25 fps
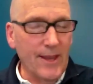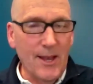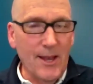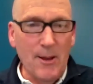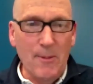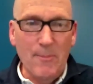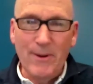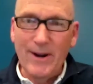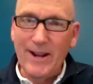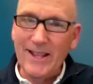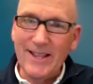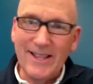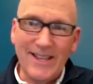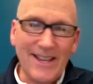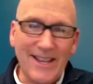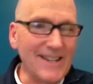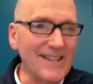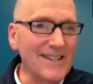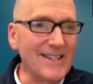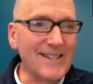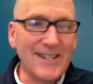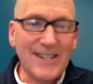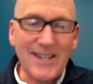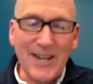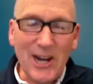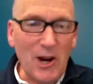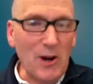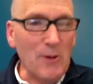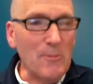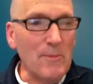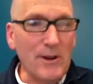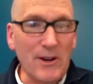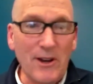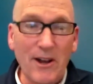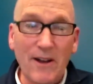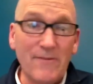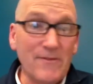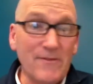but it didn't scare him
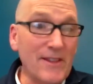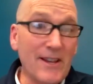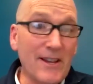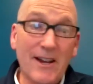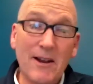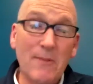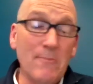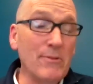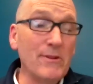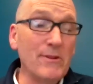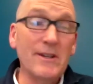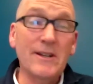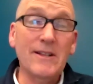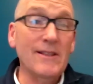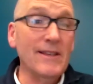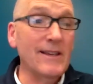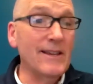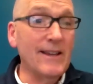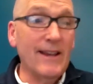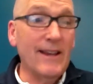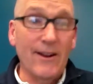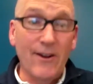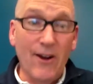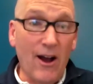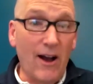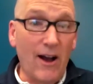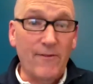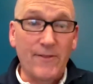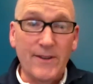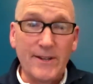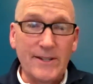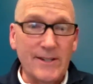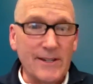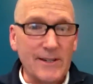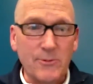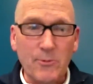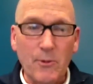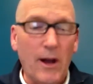enough to completely get off. He
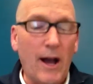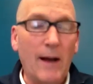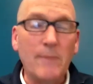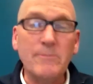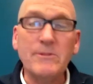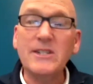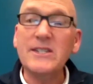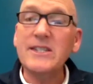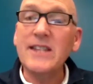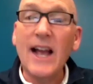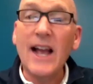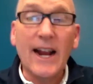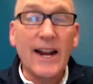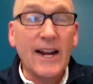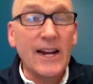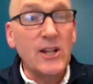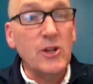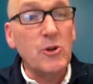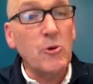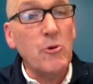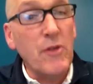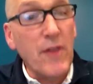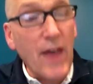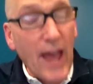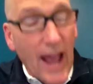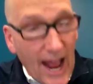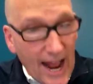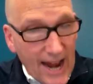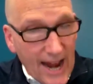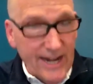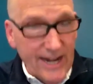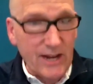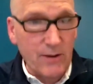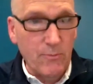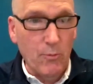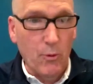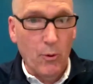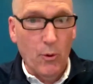says, well, I'm just not going to do that
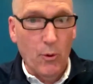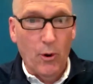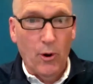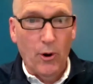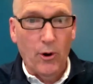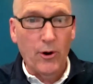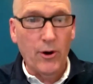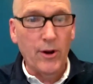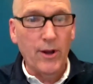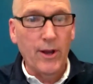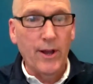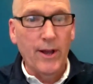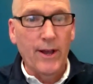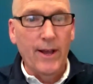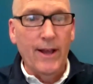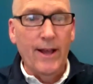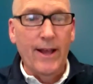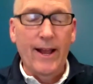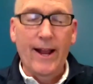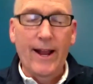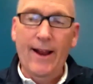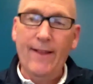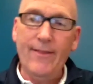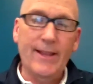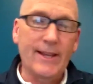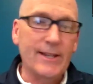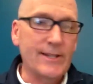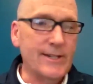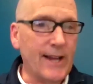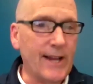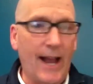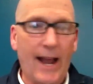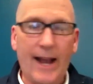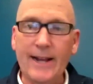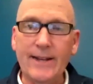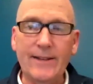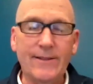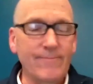anymore. Right. And this
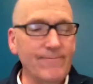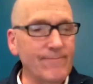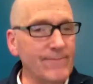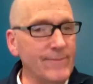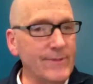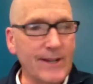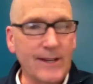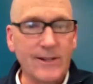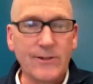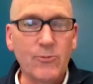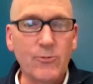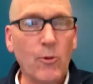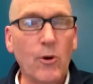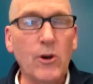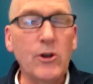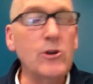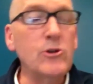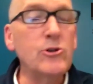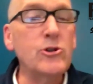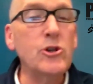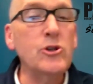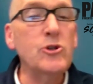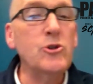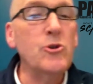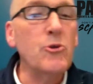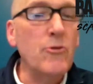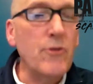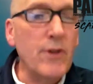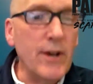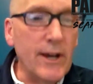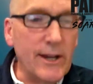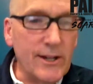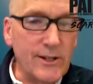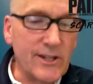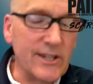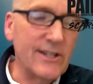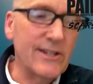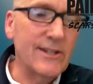guy says, well, you should do
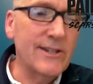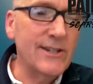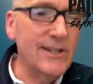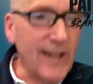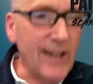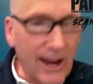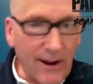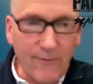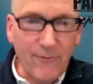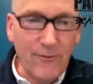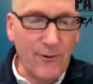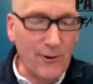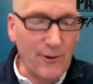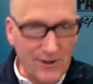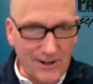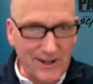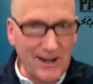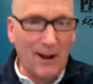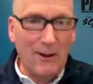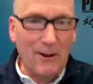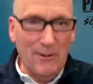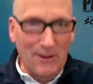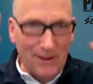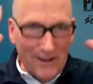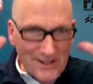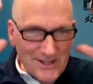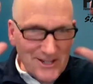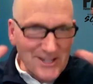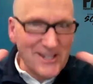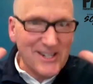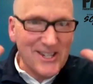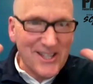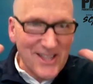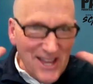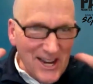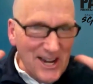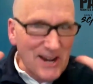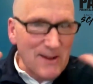this. It's safer. Now,
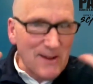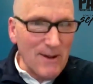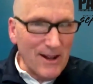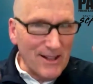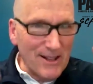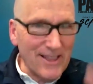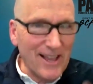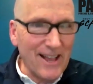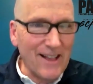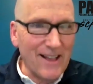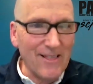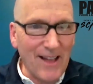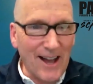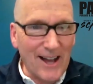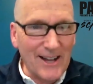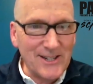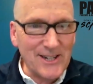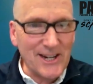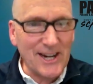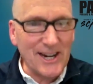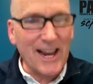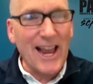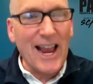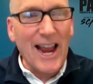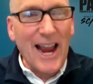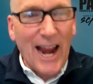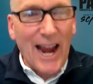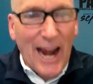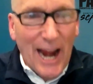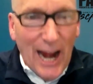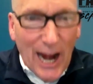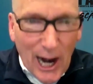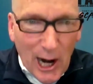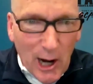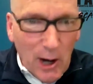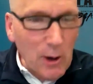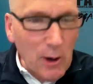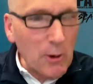just think about that logic.
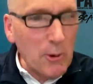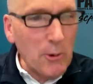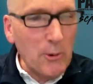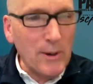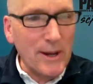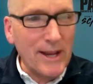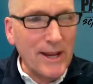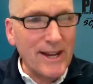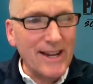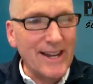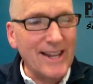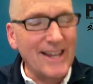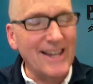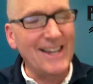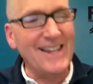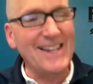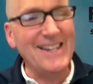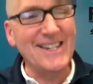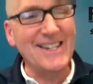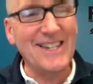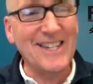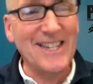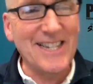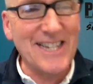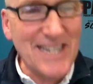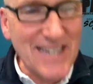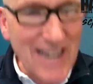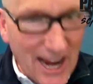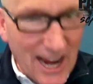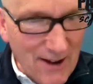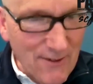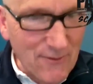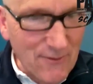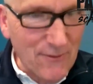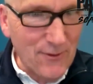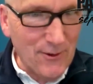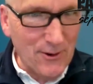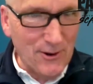Heroin is
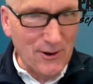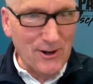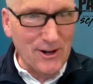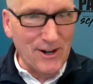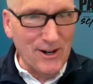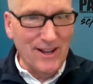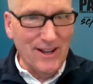safer.